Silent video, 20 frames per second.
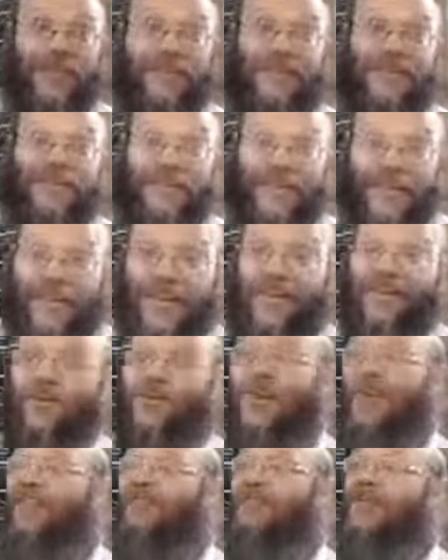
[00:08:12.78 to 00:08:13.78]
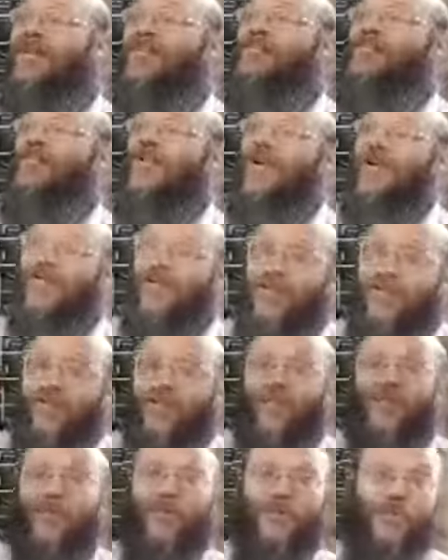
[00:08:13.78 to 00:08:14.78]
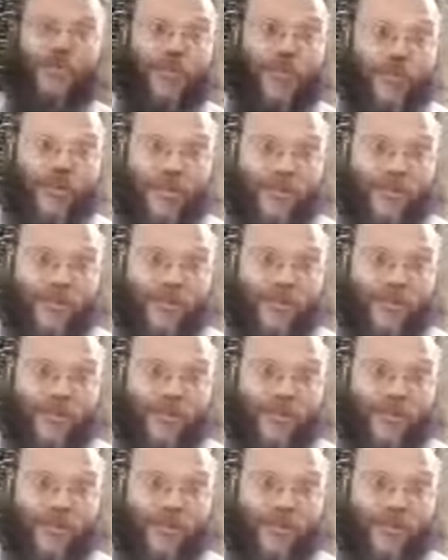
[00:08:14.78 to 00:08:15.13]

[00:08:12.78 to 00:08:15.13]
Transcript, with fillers: that it will give me inspiration to grow more.